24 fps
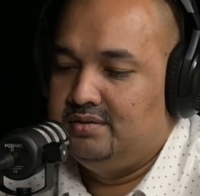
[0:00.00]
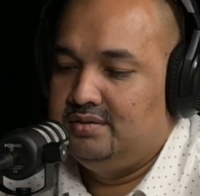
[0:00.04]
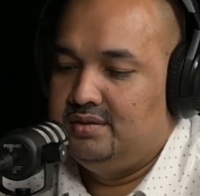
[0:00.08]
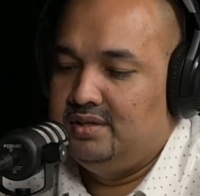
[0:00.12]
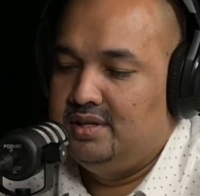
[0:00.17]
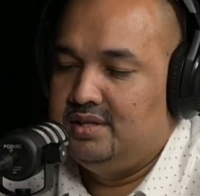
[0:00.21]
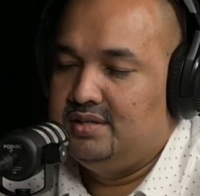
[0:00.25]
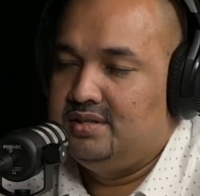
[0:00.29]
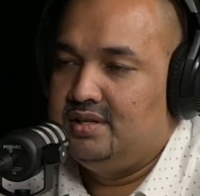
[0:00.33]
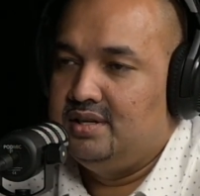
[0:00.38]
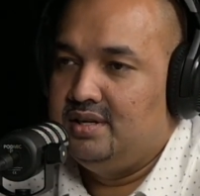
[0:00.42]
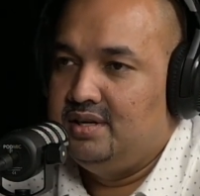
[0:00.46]

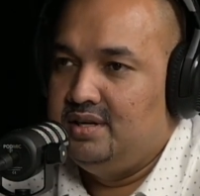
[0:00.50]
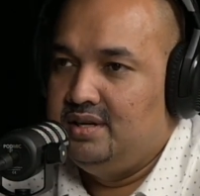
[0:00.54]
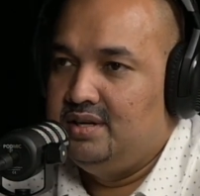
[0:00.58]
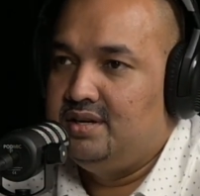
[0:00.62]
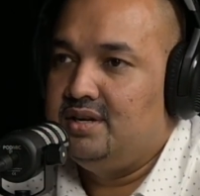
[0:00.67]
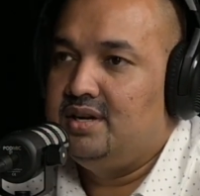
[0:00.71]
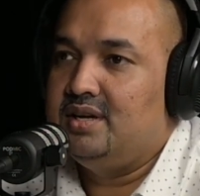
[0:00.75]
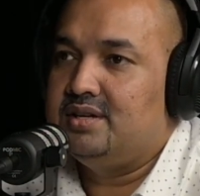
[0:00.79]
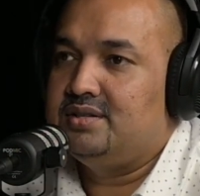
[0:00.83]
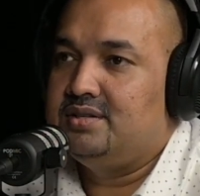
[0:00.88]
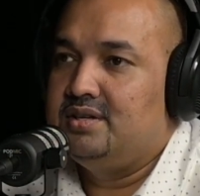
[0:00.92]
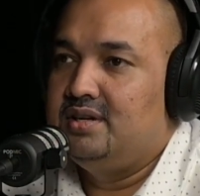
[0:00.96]
let's say an
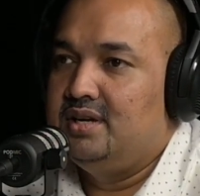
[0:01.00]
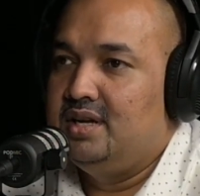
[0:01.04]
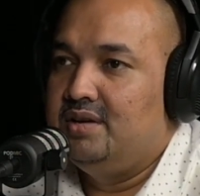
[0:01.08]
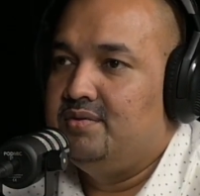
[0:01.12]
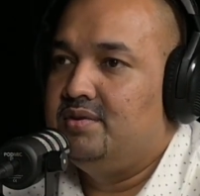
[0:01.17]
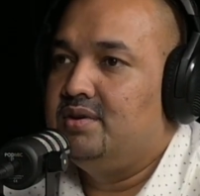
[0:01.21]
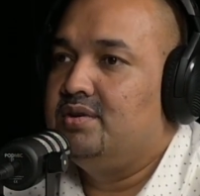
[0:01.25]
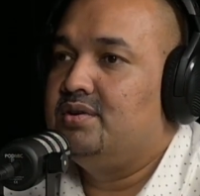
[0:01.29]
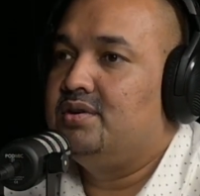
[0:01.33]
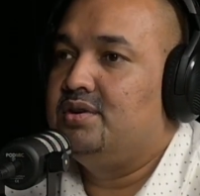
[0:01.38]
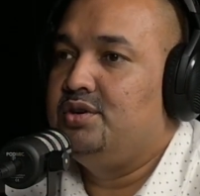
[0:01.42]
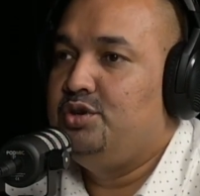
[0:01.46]
introduction
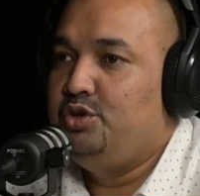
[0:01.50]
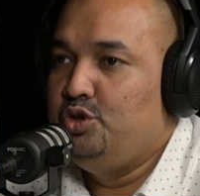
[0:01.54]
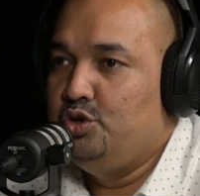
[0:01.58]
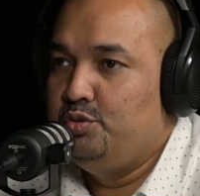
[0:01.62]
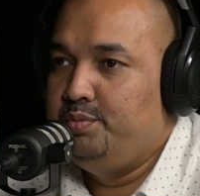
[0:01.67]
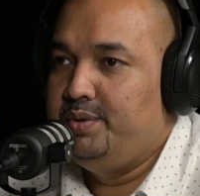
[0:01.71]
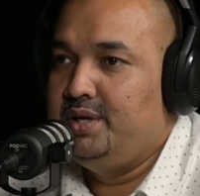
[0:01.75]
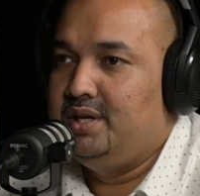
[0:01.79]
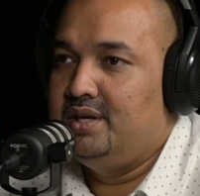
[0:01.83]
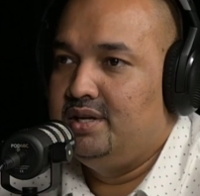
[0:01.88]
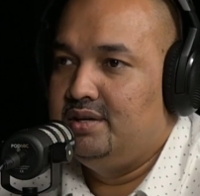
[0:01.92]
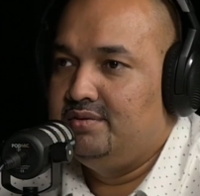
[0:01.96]
level or a
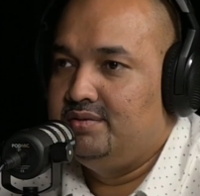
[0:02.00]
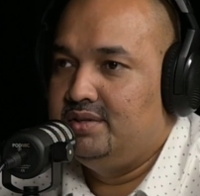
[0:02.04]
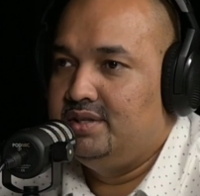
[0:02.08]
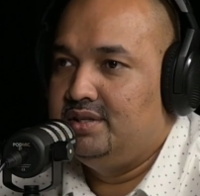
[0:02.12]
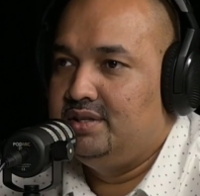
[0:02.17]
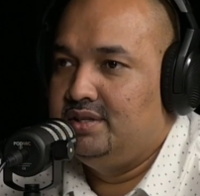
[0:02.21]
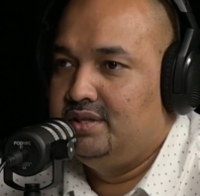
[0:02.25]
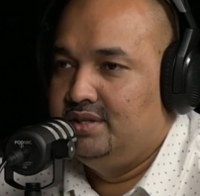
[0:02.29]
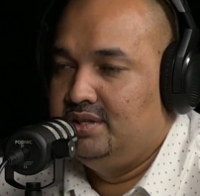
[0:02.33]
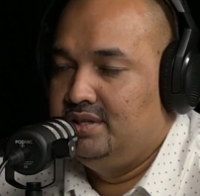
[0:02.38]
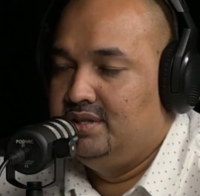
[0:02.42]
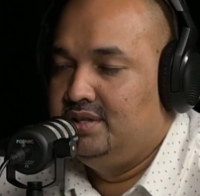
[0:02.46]
newbie level.
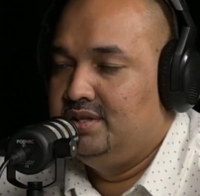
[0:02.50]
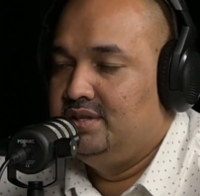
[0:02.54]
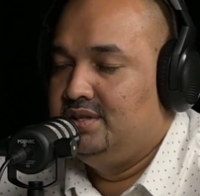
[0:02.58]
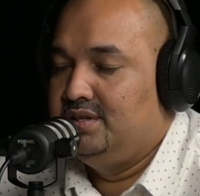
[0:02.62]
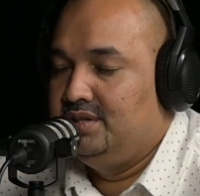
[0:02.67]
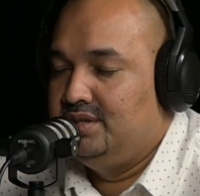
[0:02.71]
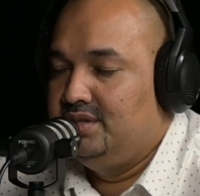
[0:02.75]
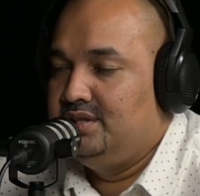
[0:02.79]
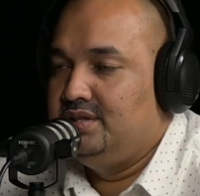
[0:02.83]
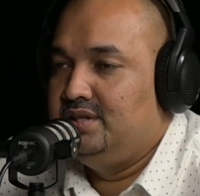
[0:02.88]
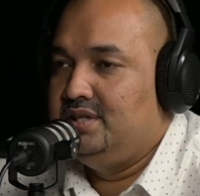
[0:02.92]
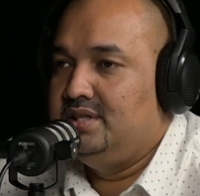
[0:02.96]

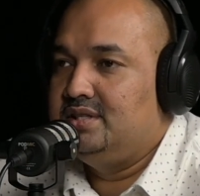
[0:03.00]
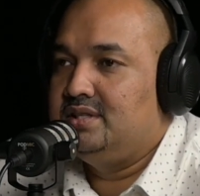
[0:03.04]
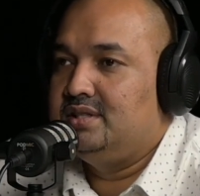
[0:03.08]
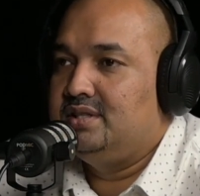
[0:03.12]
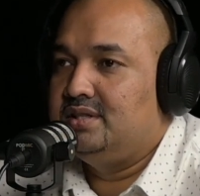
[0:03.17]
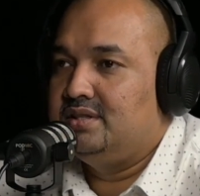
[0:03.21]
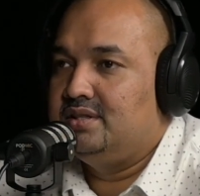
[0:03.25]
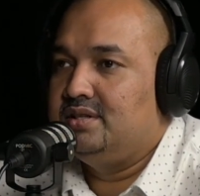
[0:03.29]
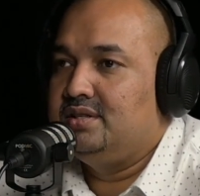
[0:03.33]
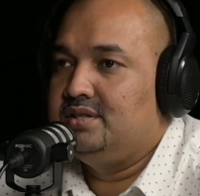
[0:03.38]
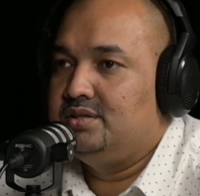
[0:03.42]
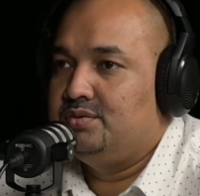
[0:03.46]
These are
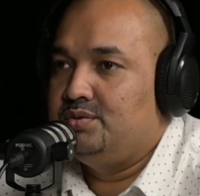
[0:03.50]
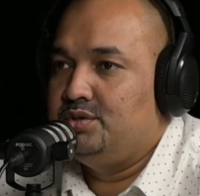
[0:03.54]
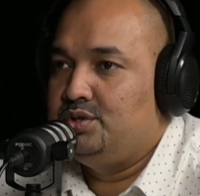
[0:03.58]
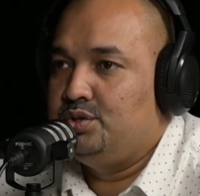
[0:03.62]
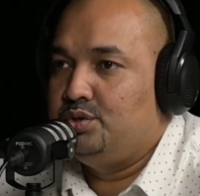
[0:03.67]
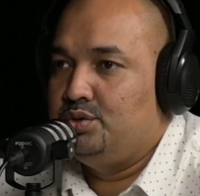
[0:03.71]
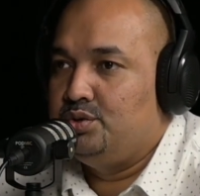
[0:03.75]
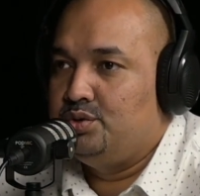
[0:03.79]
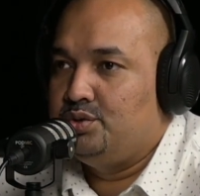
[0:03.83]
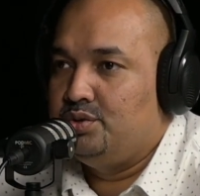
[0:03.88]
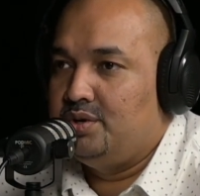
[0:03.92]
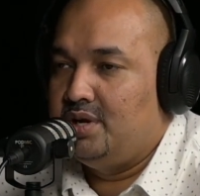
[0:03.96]
the things which
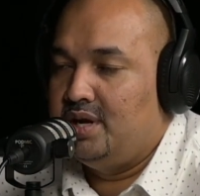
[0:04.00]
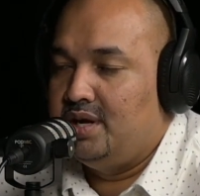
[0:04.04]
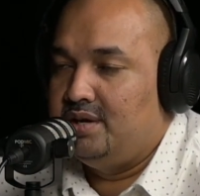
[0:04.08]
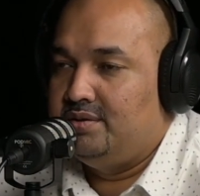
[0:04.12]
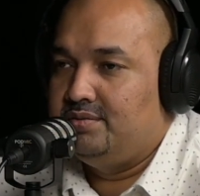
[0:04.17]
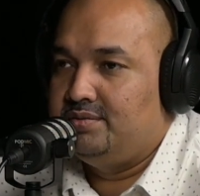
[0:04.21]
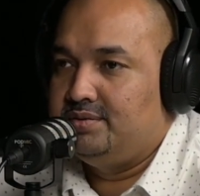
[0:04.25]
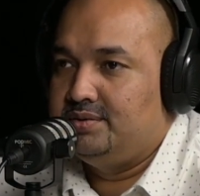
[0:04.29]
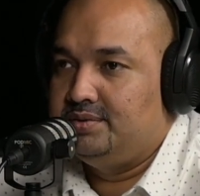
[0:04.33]
you should have.